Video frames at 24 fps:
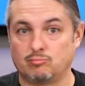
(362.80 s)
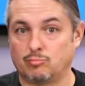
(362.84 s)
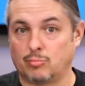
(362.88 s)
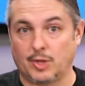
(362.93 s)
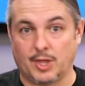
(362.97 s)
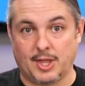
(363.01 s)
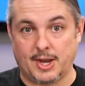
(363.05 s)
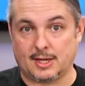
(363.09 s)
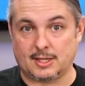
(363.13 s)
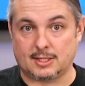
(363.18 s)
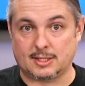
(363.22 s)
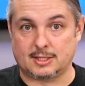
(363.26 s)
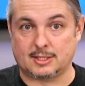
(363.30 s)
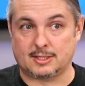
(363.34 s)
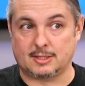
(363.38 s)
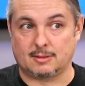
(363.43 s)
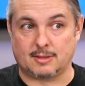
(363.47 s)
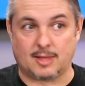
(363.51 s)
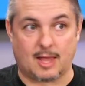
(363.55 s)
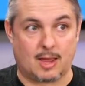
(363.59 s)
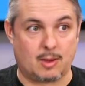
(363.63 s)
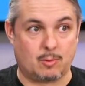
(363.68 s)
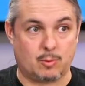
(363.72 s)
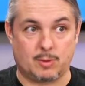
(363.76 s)
Linux,
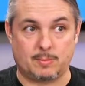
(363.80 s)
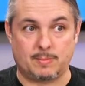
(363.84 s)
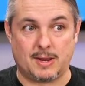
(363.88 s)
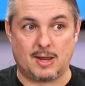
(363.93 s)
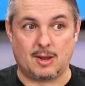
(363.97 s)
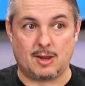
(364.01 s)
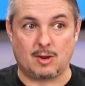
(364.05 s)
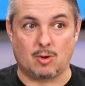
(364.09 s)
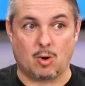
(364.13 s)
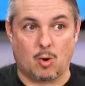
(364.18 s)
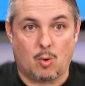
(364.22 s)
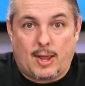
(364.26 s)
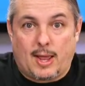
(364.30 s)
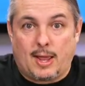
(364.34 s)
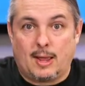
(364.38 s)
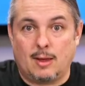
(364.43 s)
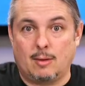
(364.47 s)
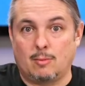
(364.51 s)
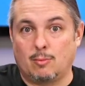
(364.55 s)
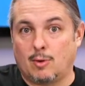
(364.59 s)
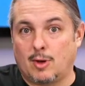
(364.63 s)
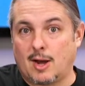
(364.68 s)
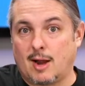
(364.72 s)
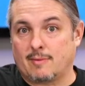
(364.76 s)
they would be, okay,
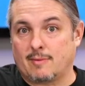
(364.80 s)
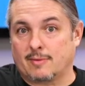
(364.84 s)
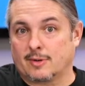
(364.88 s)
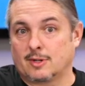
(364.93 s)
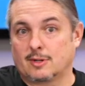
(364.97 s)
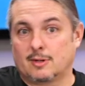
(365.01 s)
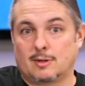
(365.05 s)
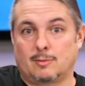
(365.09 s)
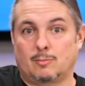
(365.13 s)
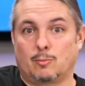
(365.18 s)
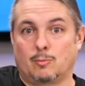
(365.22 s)
whatever,